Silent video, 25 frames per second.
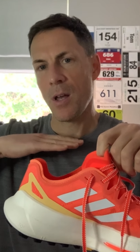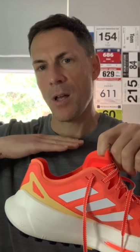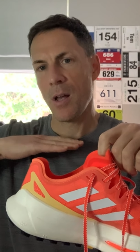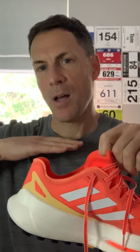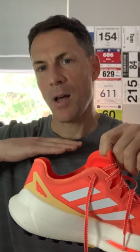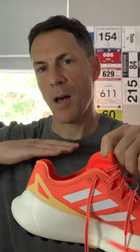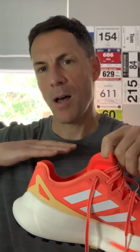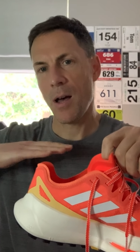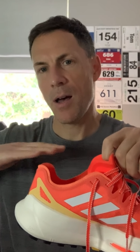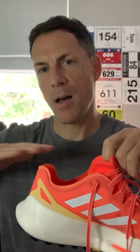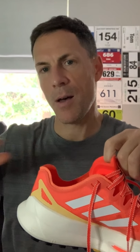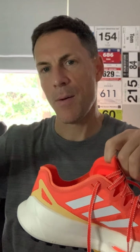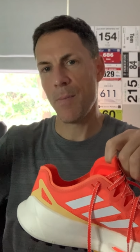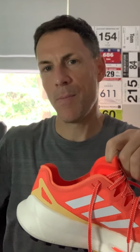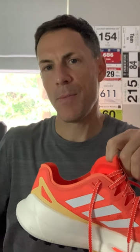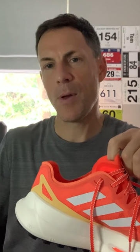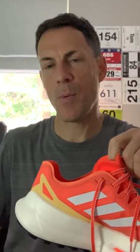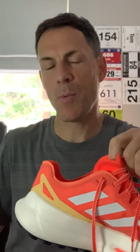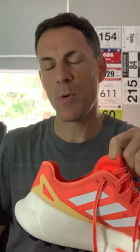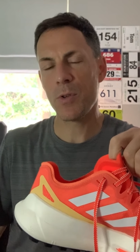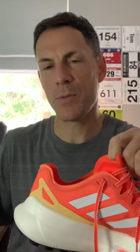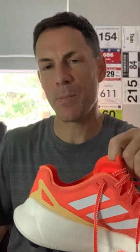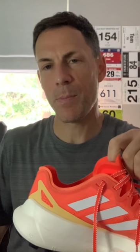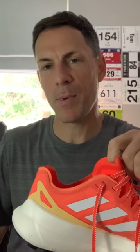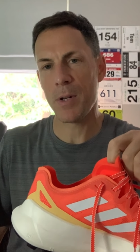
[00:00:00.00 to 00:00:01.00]
There
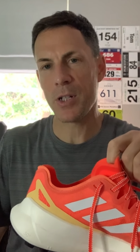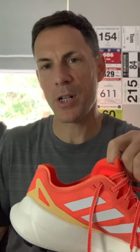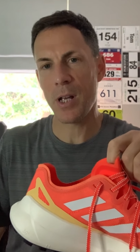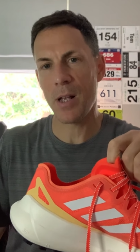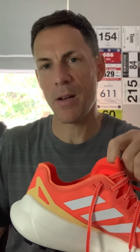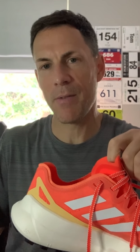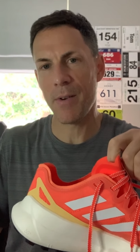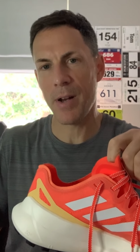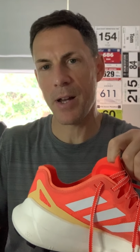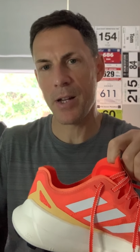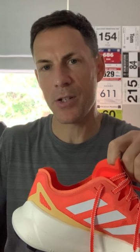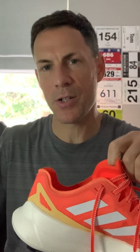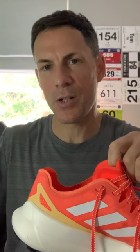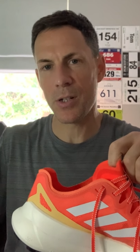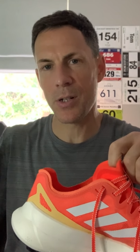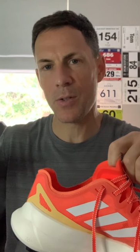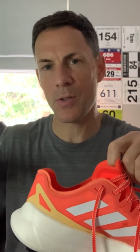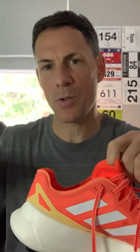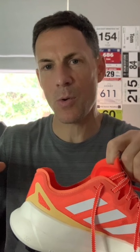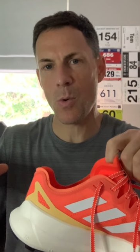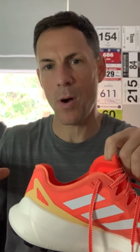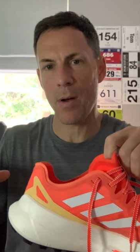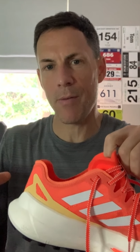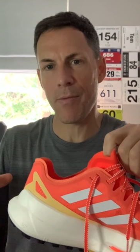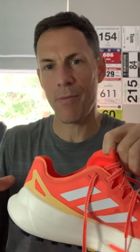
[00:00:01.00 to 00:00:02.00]
wasn't much elevation, it's
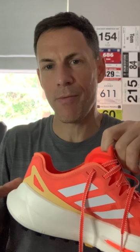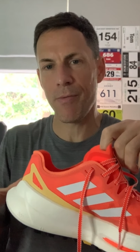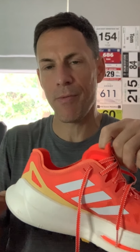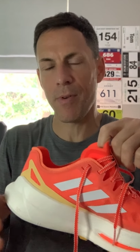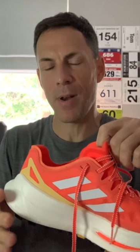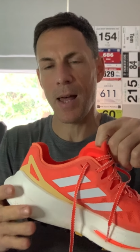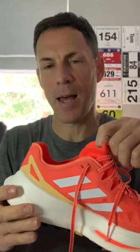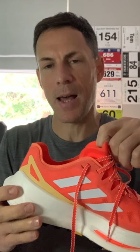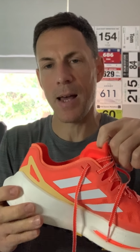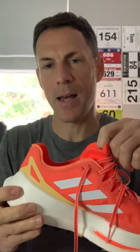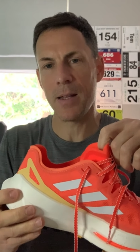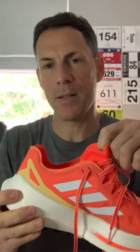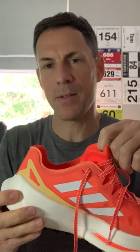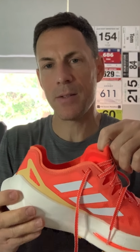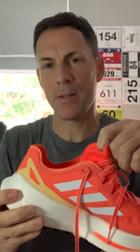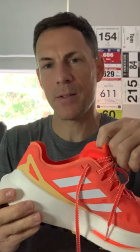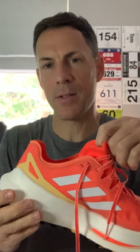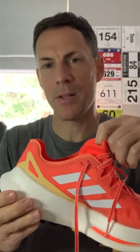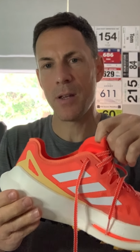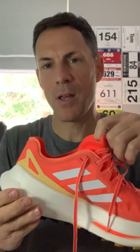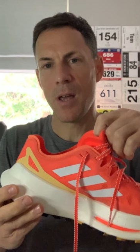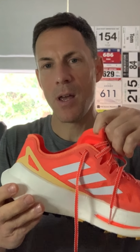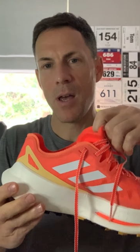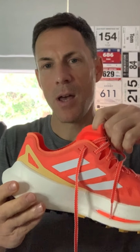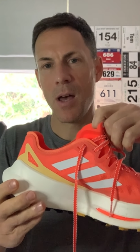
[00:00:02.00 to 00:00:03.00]
quite flat.
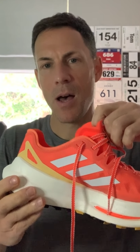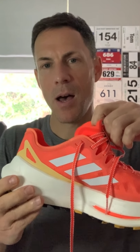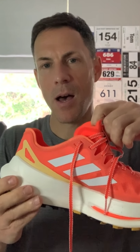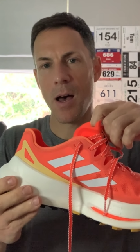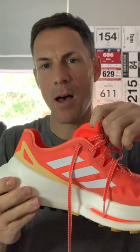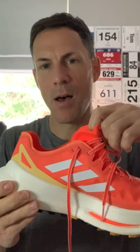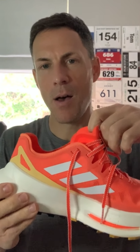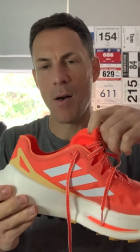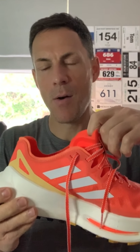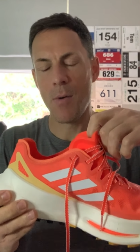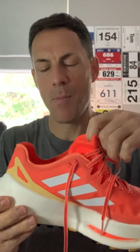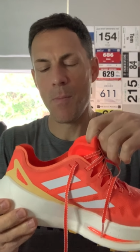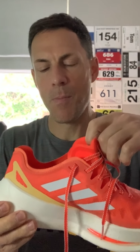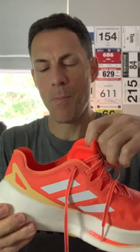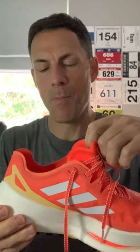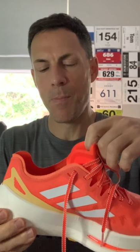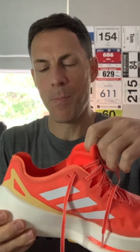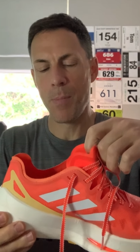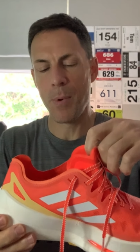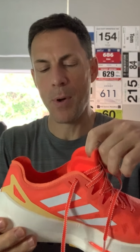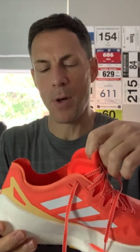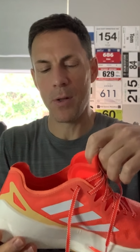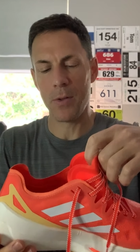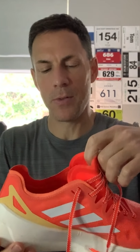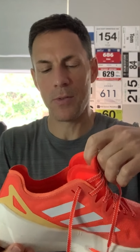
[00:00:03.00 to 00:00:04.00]

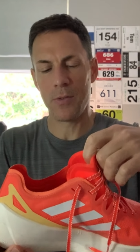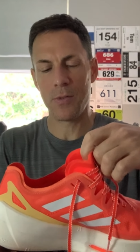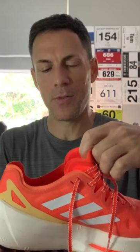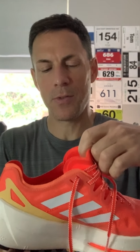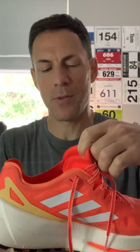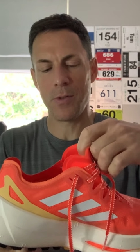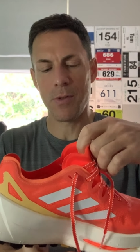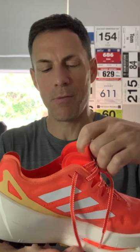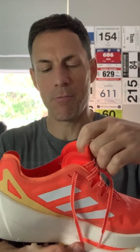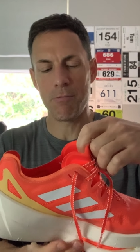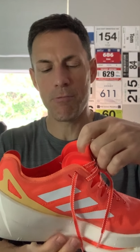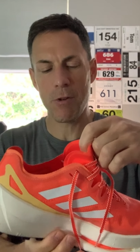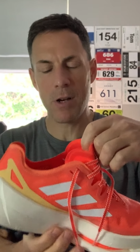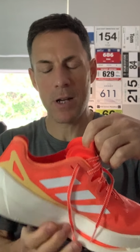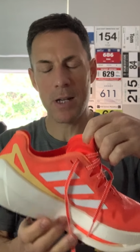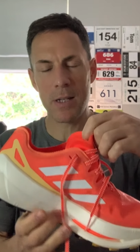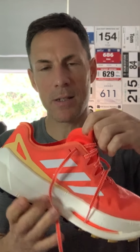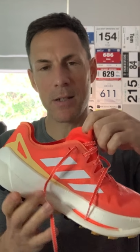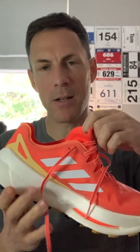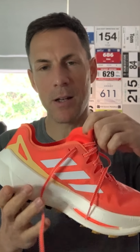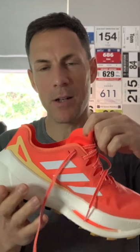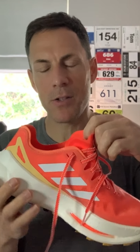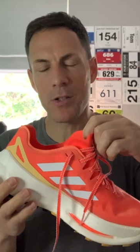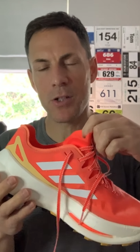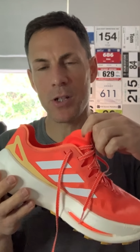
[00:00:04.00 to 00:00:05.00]
But the reason
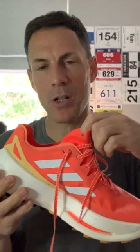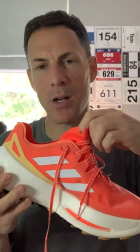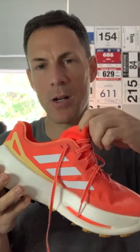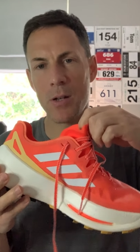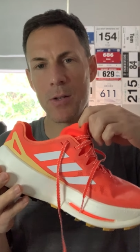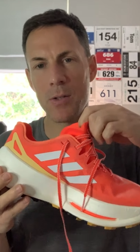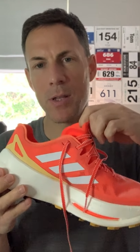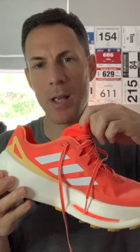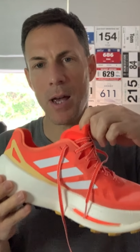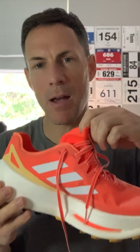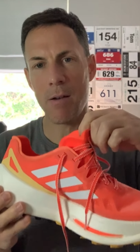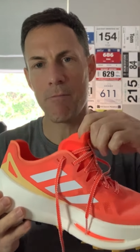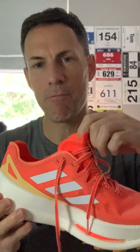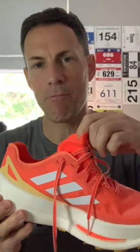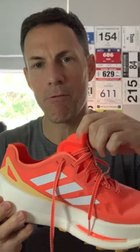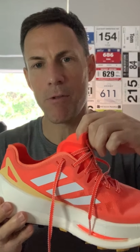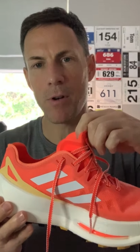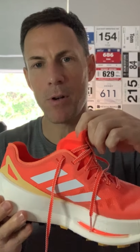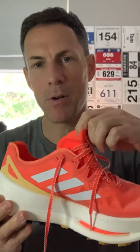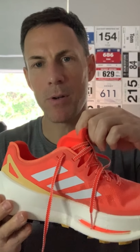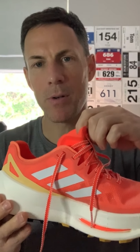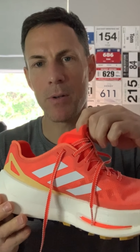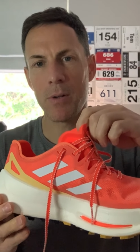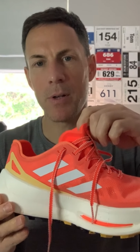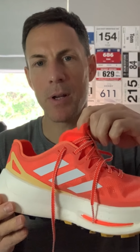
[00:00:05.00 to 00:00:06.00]
I chose that
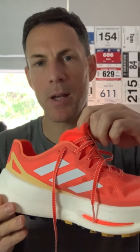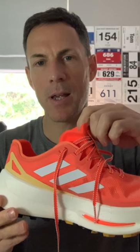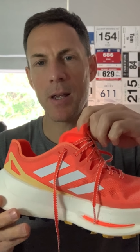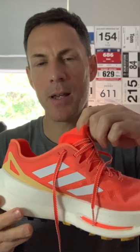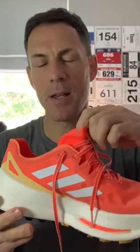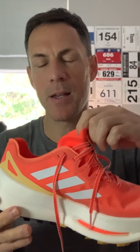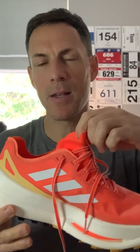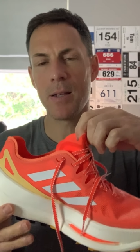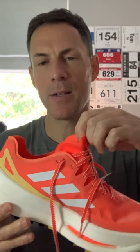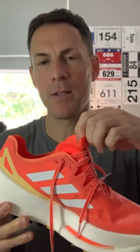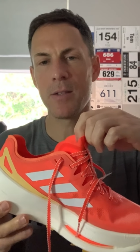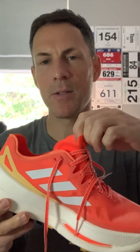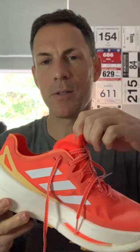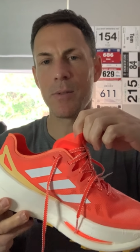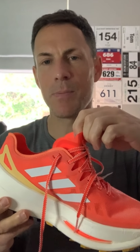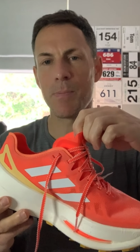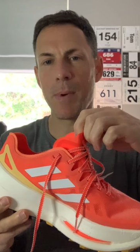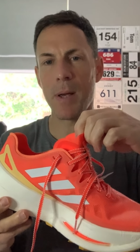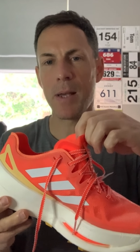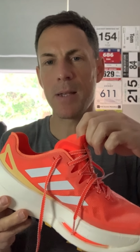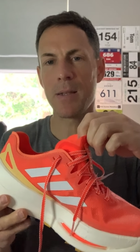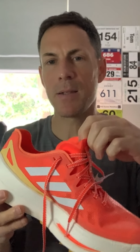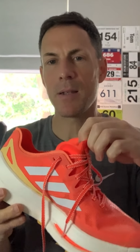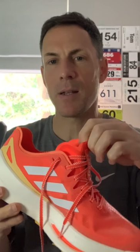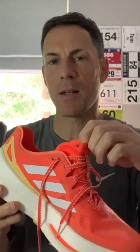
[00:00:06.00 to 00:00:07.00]
route is
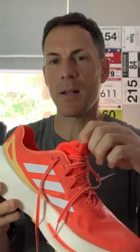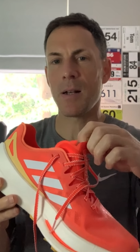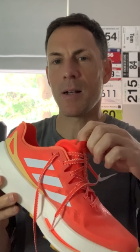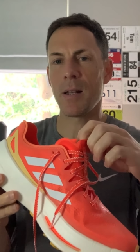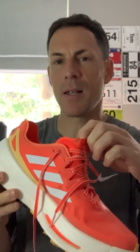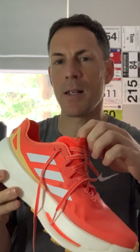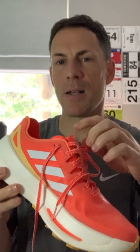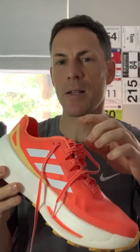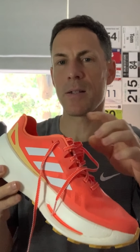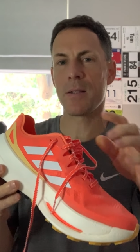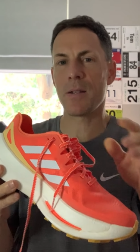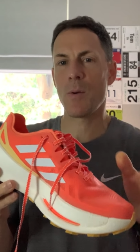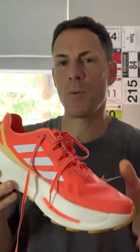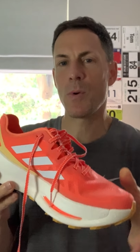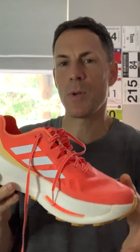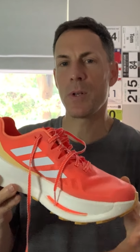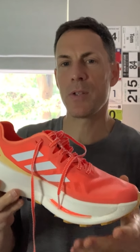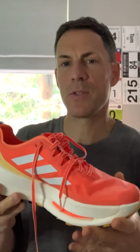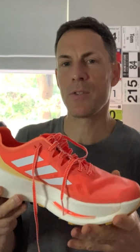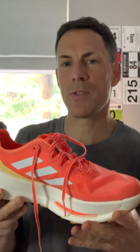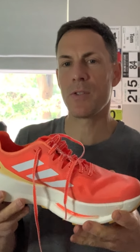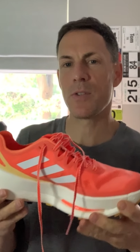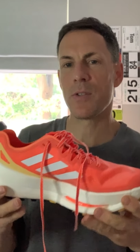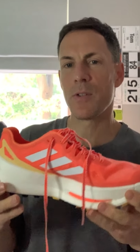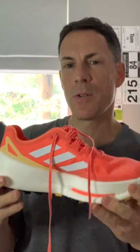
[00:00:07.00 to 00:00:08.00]
basically because I
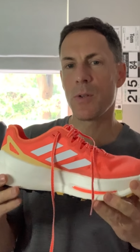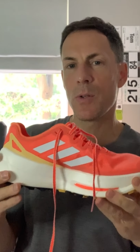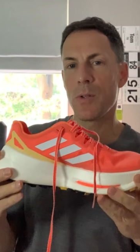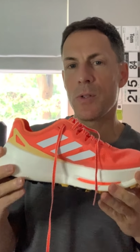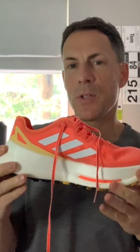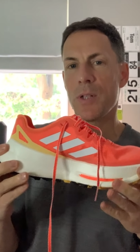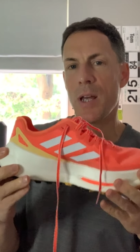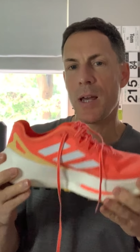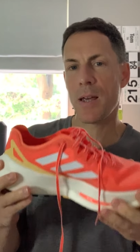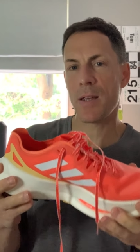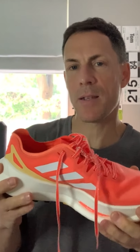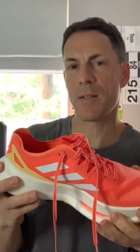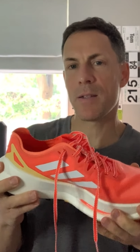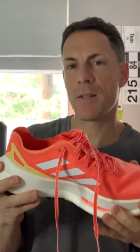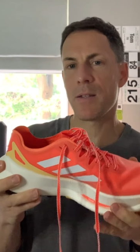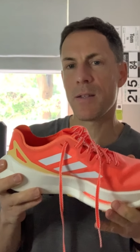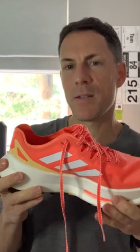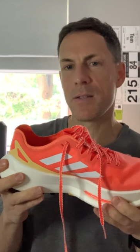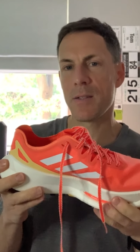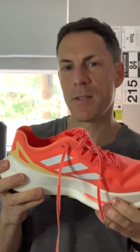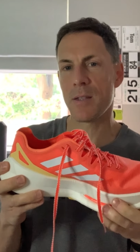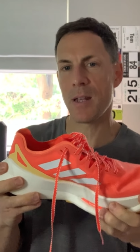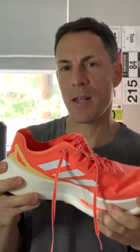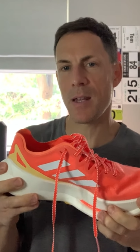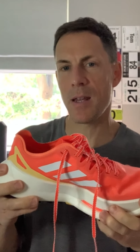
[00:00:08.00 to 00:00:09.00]
wanted to do a test to
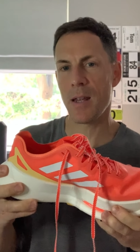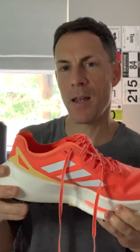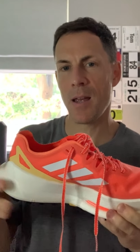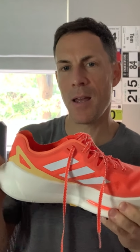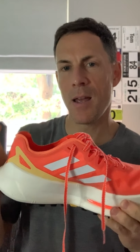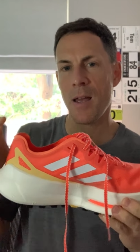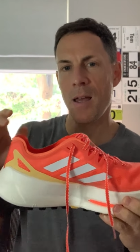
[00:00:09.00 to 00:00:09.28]
see